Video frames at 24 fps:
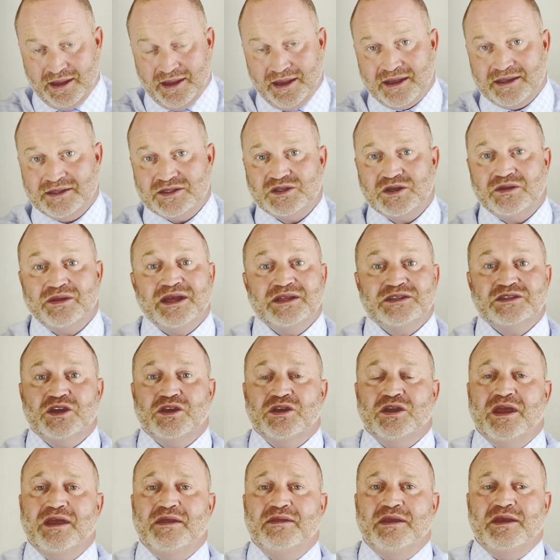And so
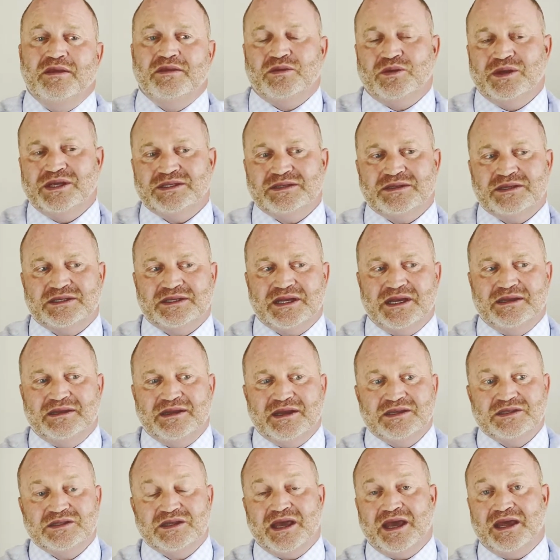and the reason the state
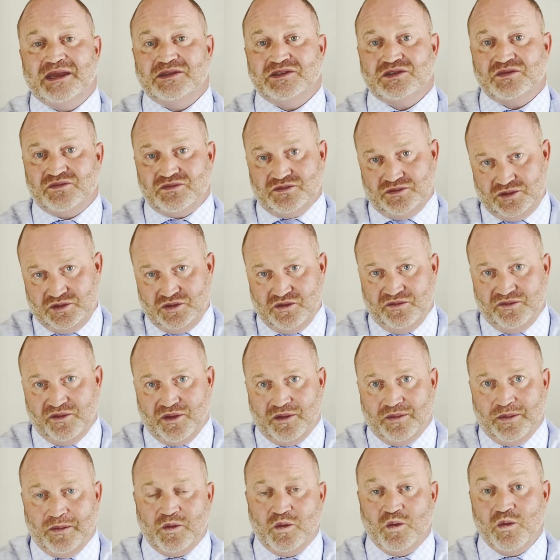does that is
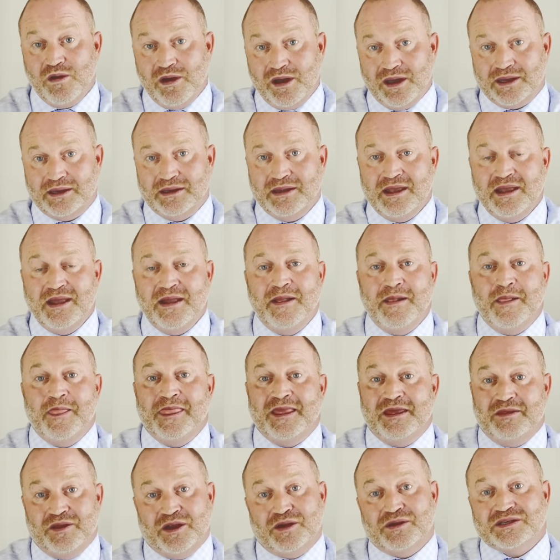twofold. One,
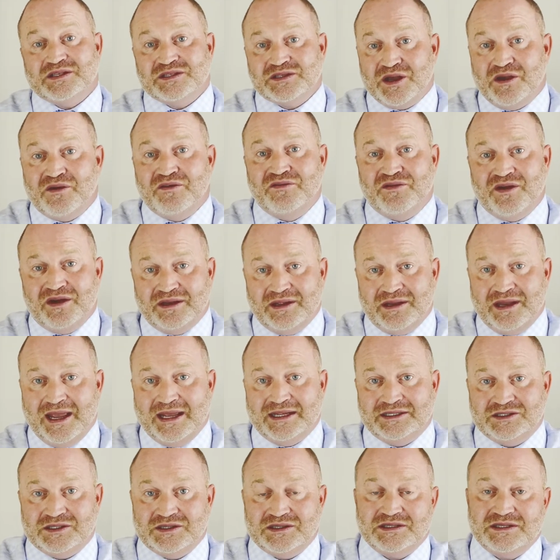they're a self-funded
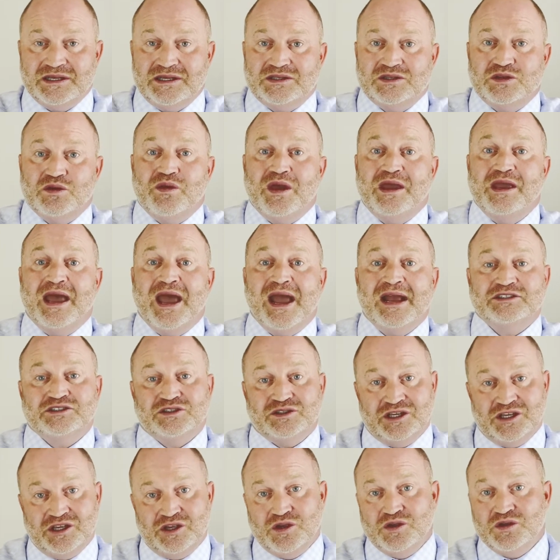agency, so they
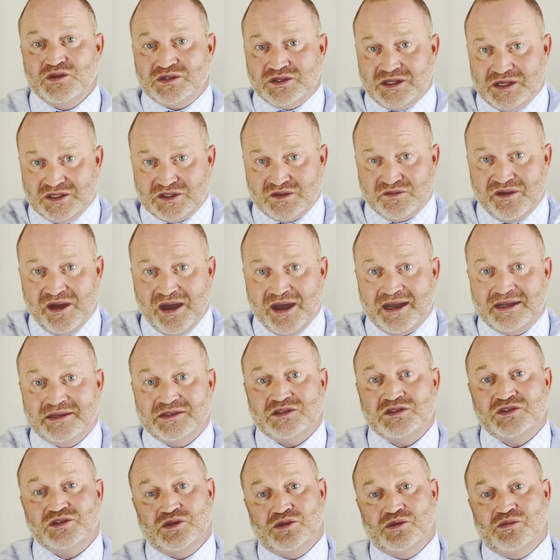actually use these
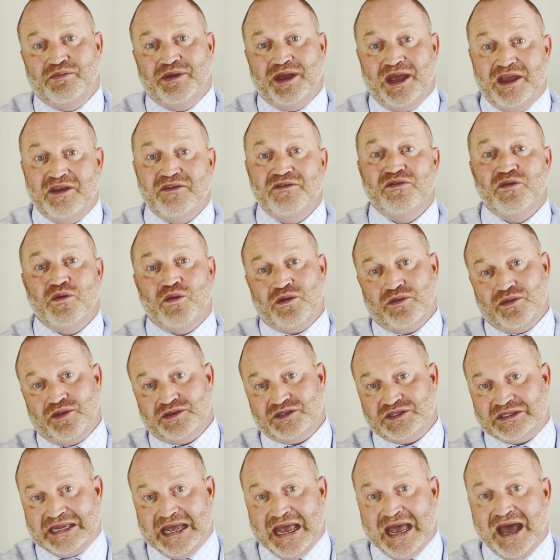fines to pay for their
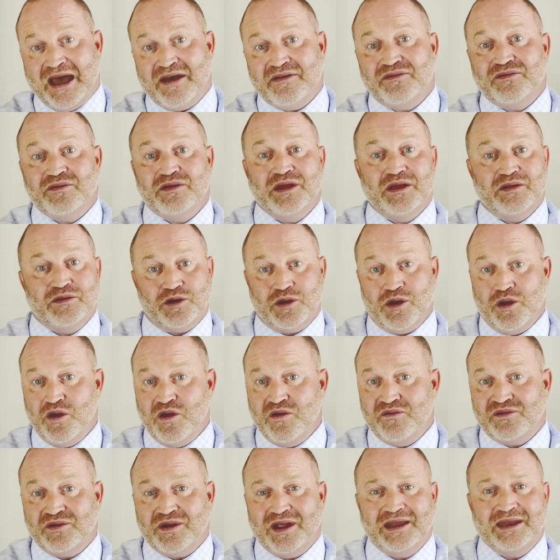staff, their
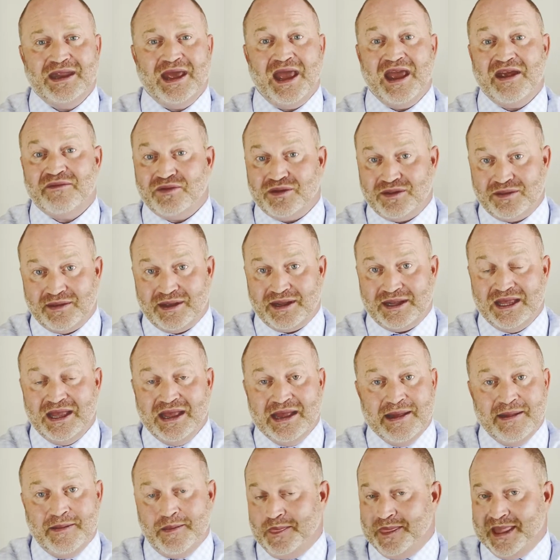overhead, everything.
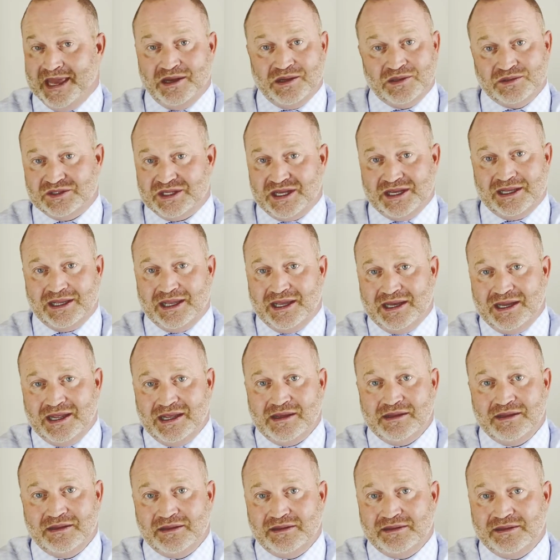They don't take
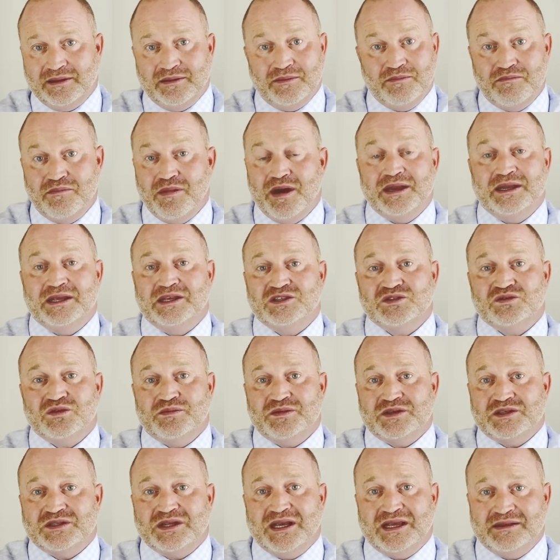any monies from the
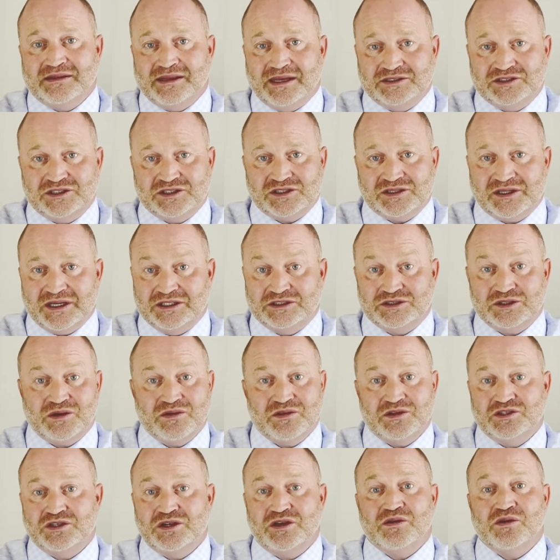state legislature or
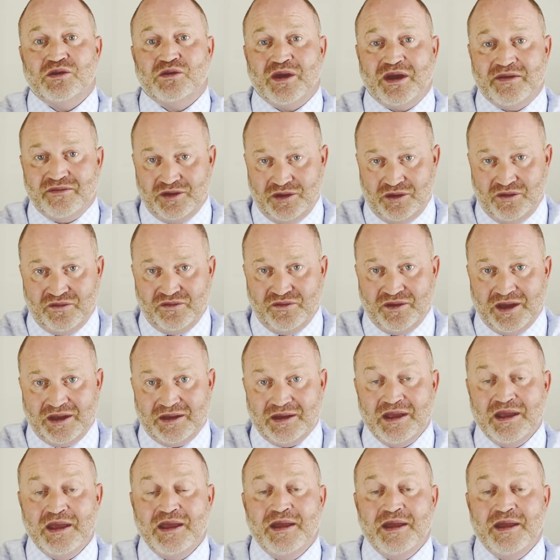the general revenue fund.